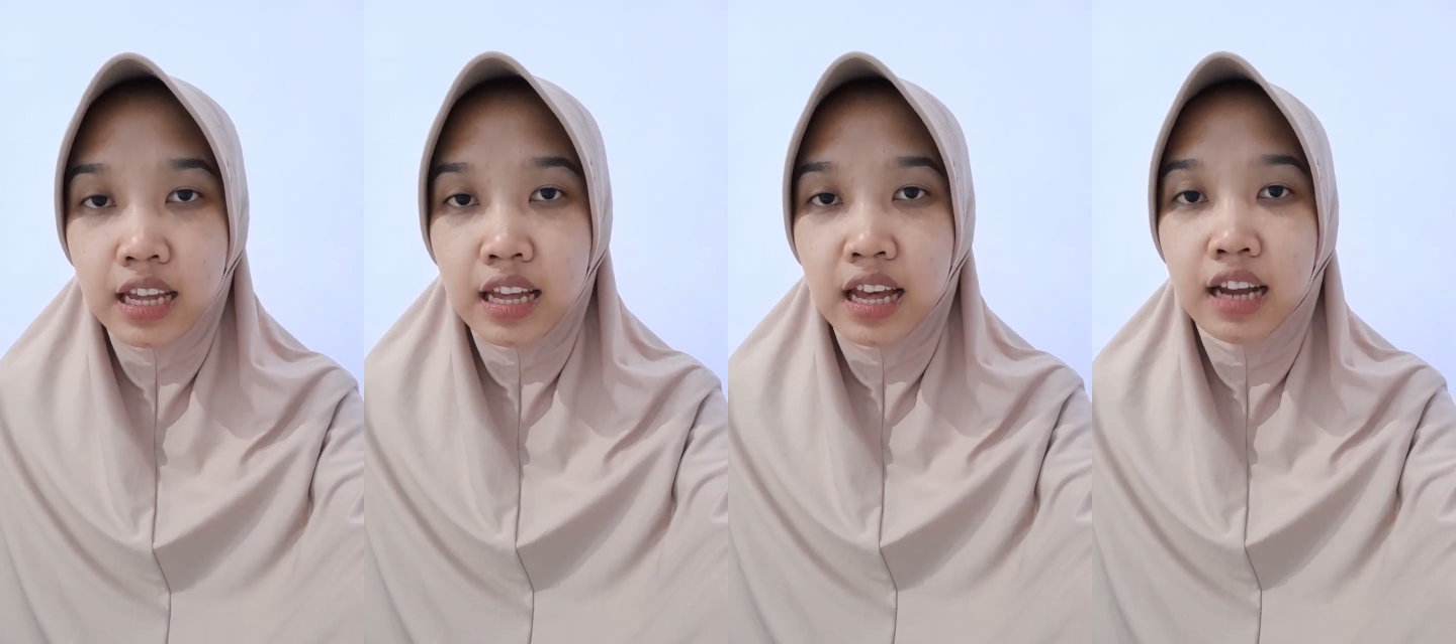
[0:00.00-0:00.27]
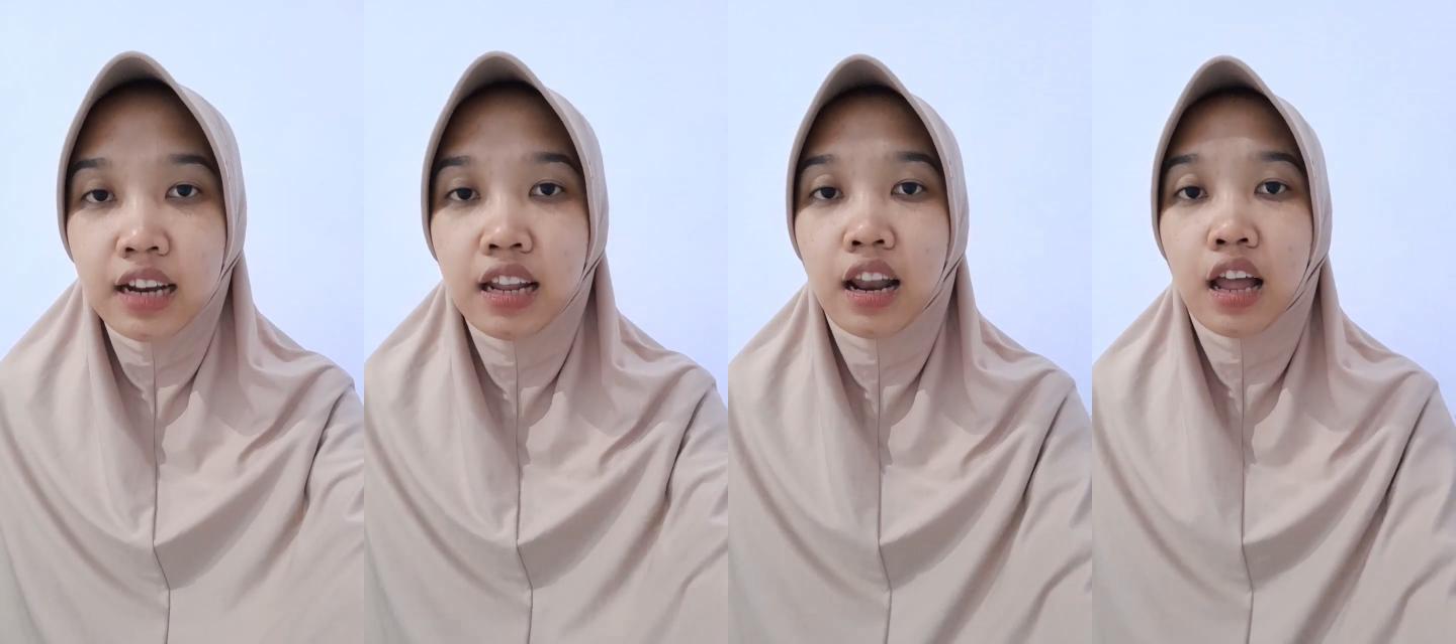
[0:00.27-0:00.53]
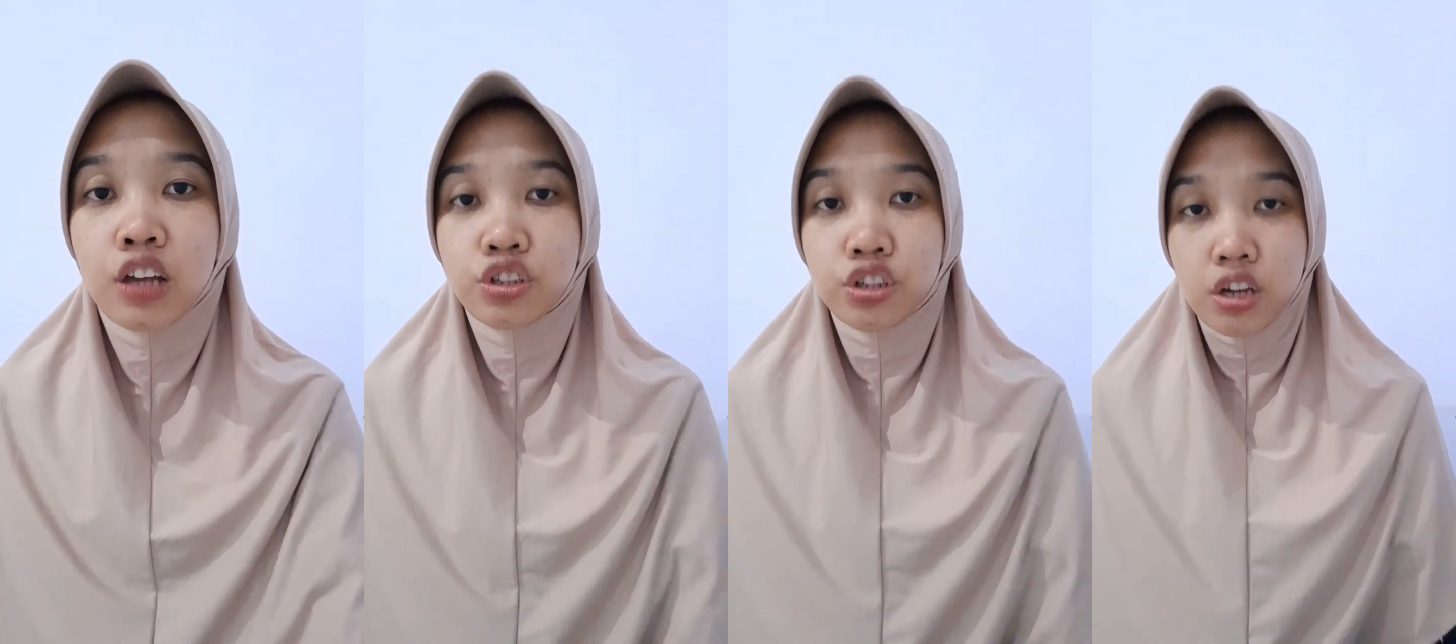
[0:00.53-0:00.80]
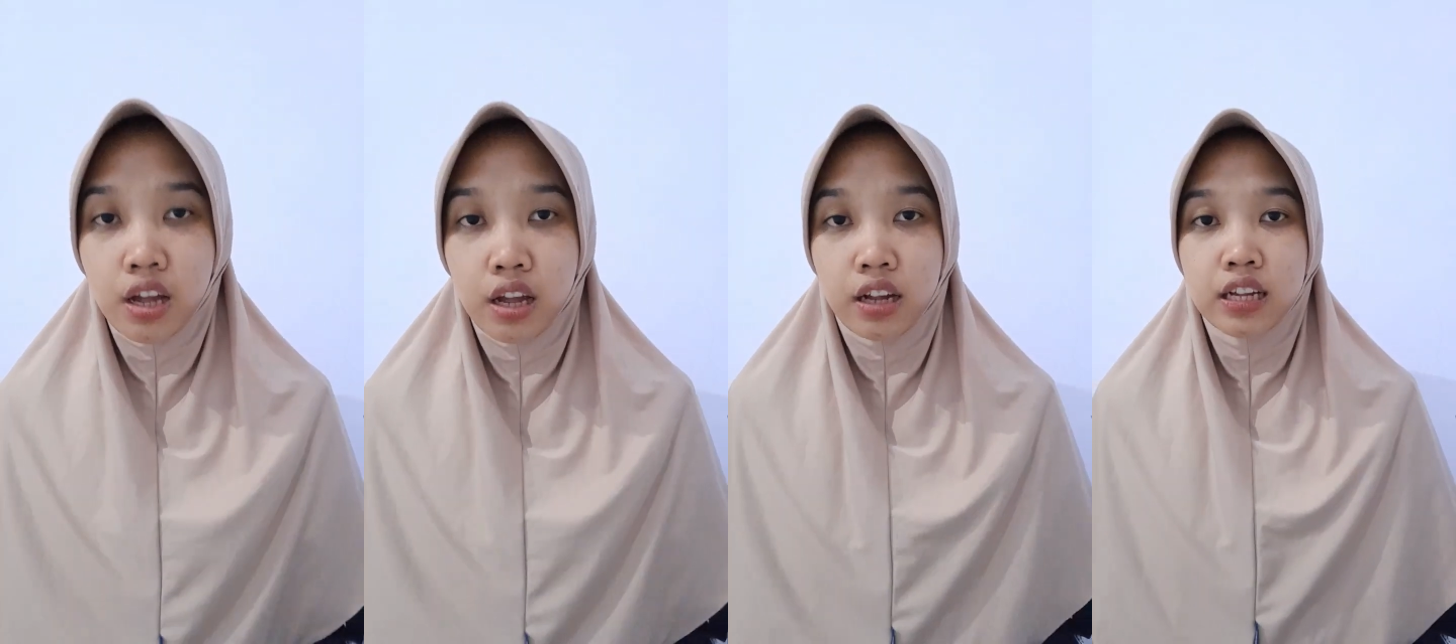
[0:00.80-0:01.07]
Hanal
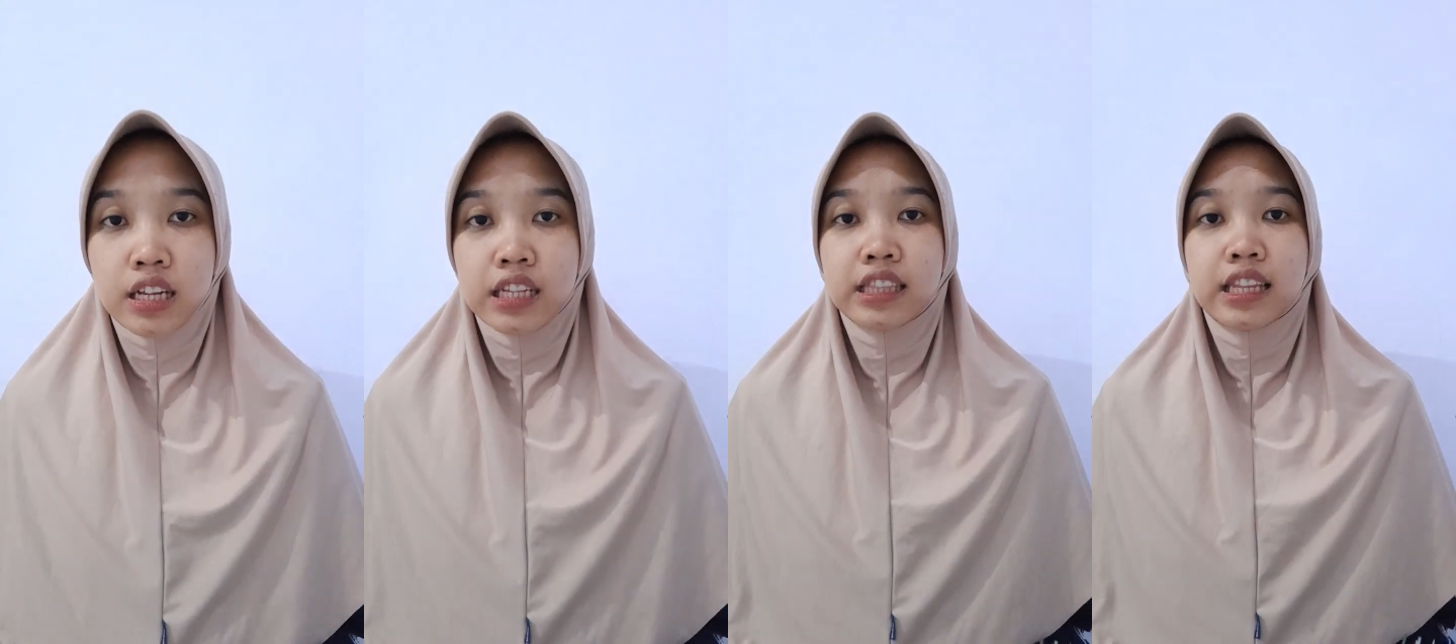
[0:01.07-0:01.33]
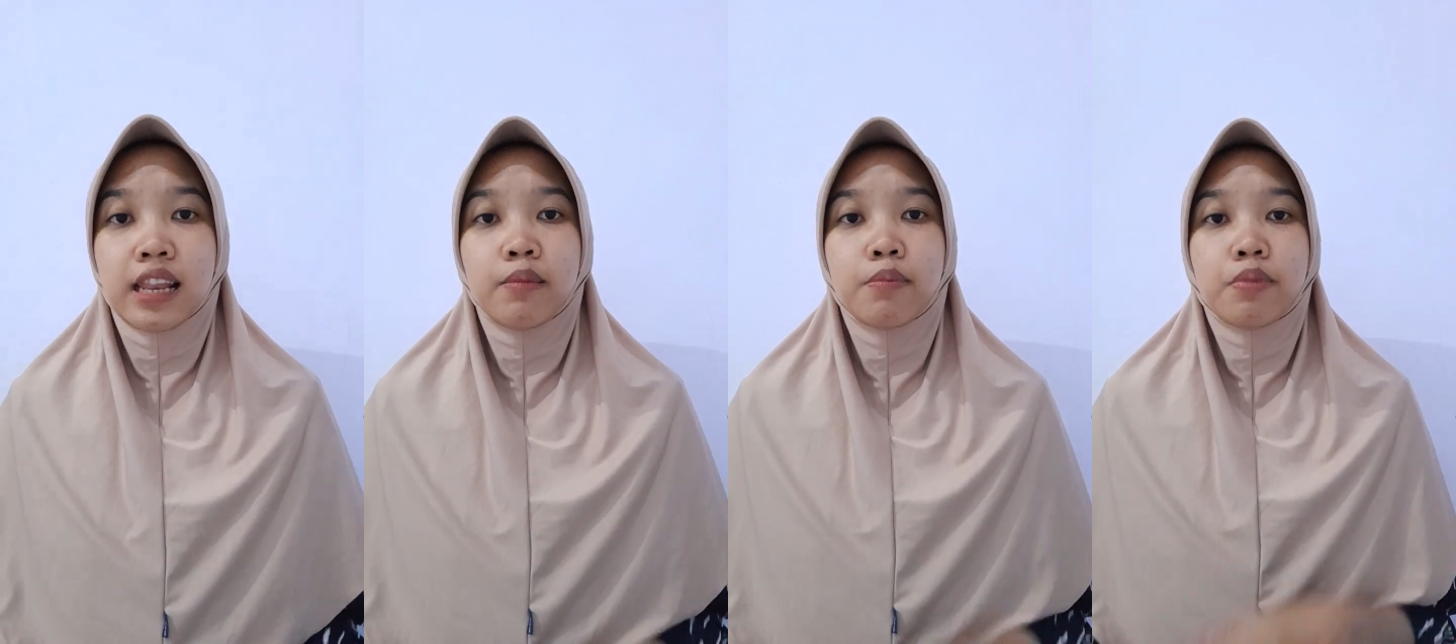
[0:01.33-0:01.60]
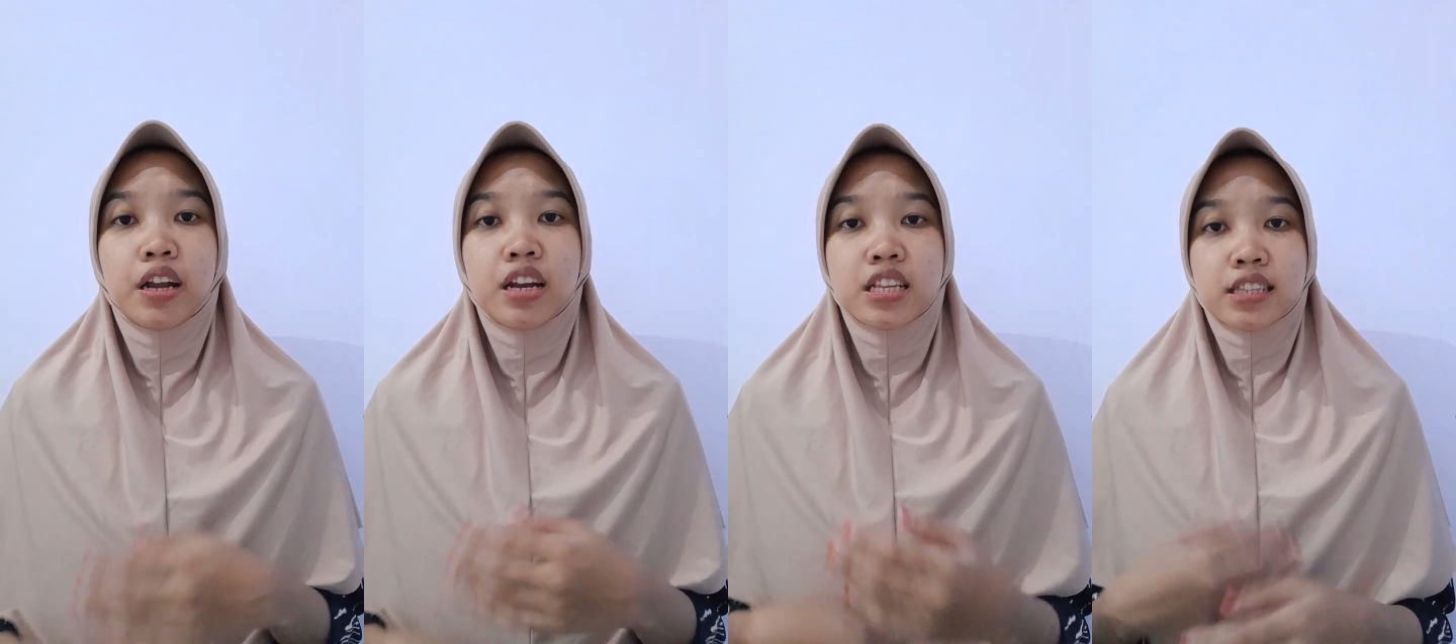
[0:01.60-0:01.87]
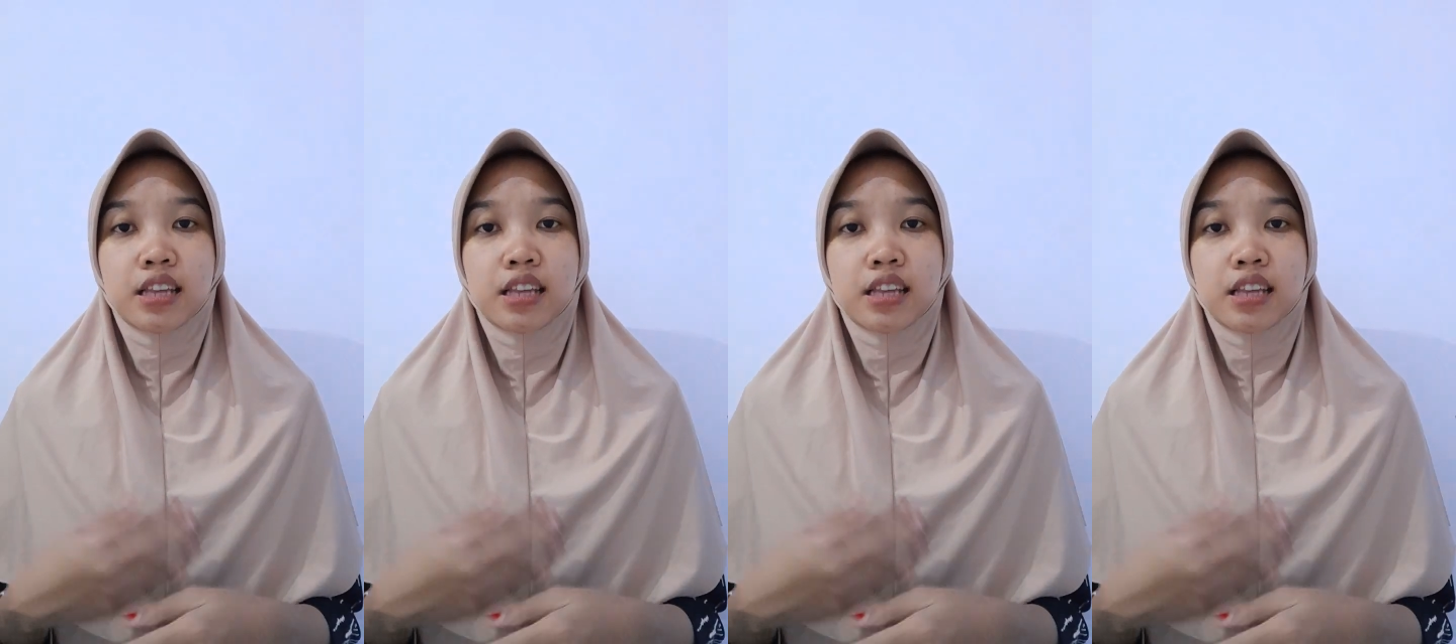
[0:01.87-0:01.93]
Ashah, the Lebanese